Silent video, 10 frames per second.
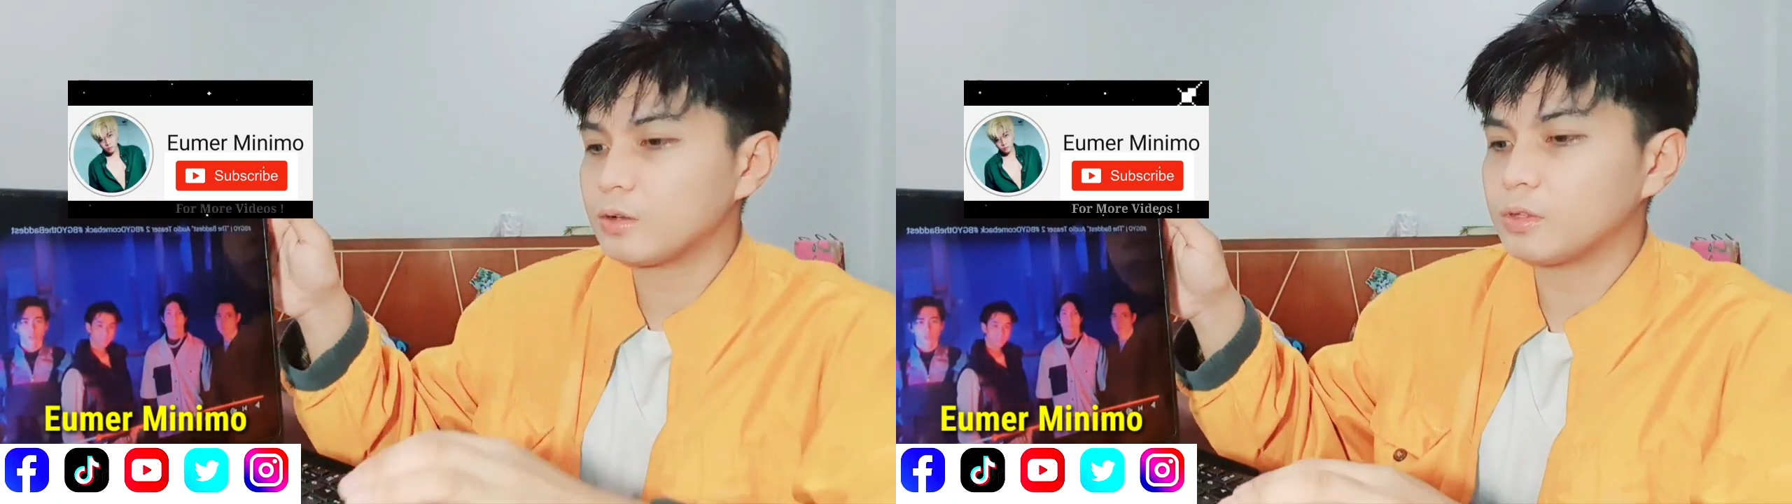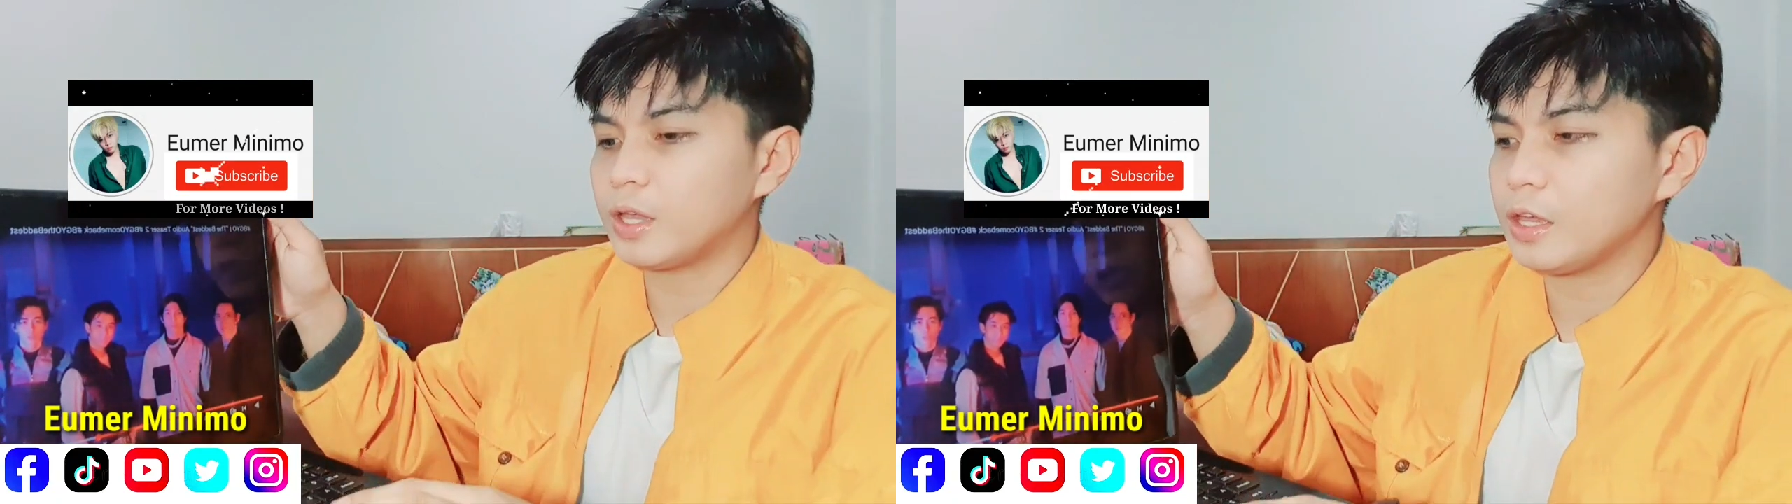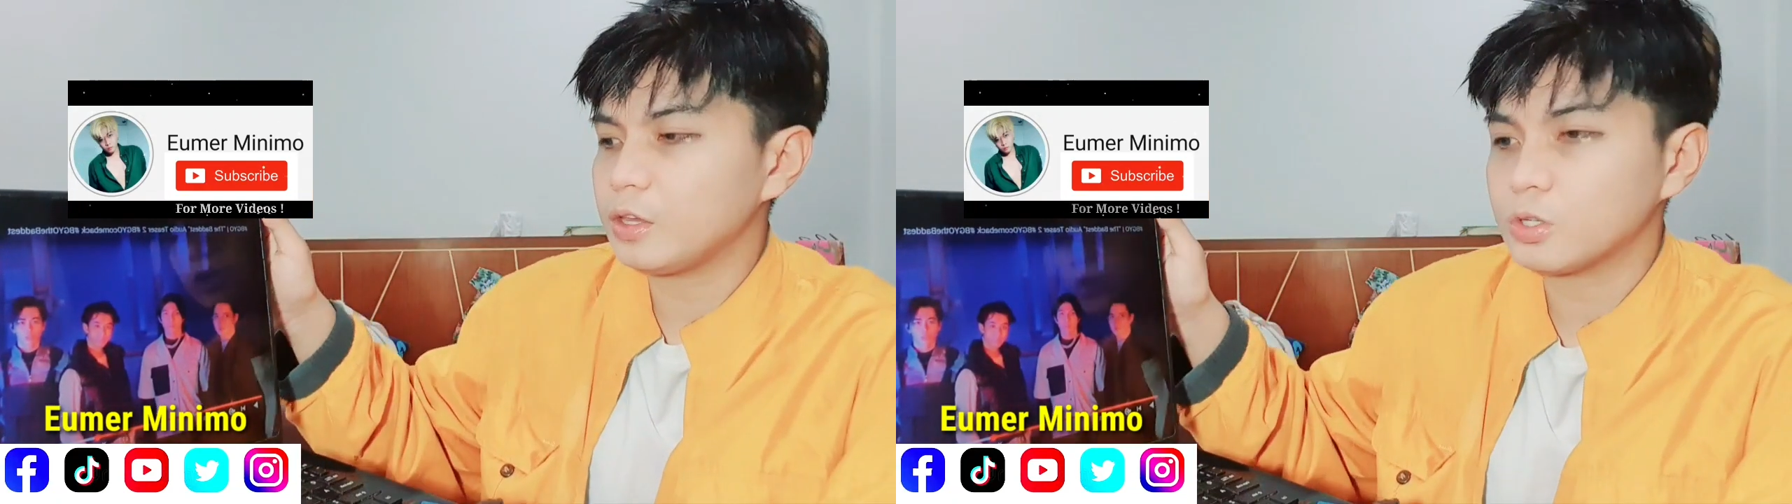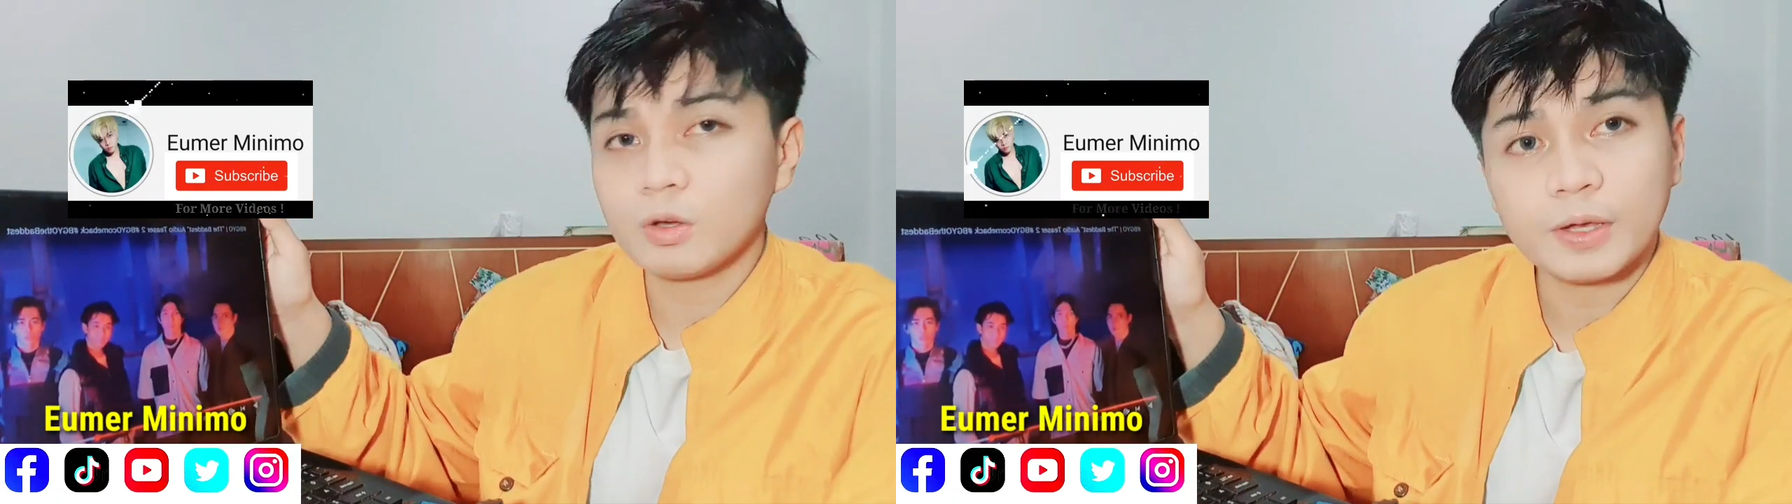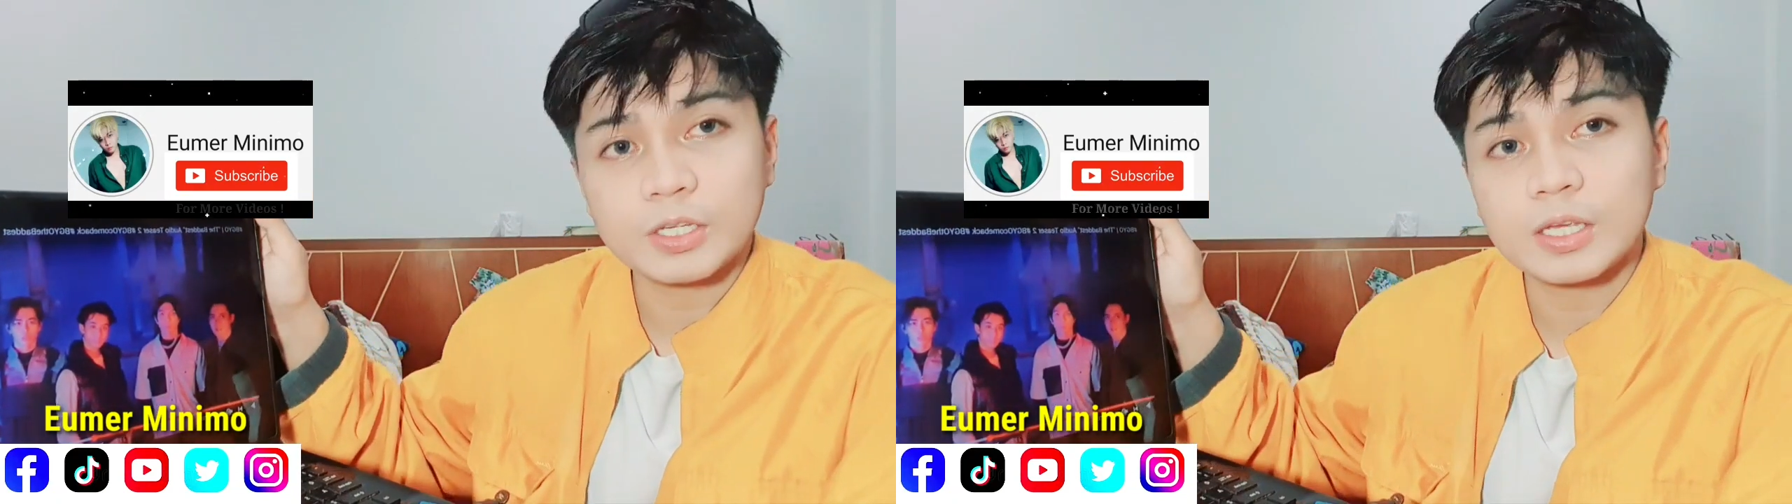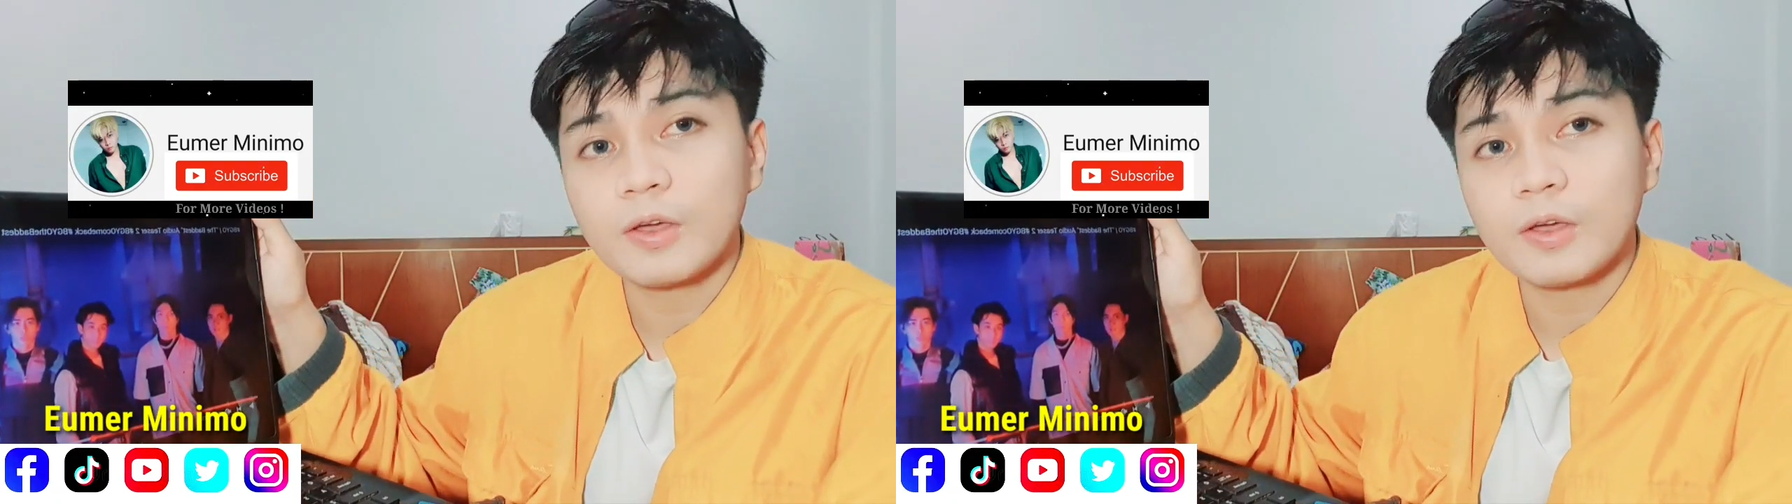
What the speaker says: So thank you so much.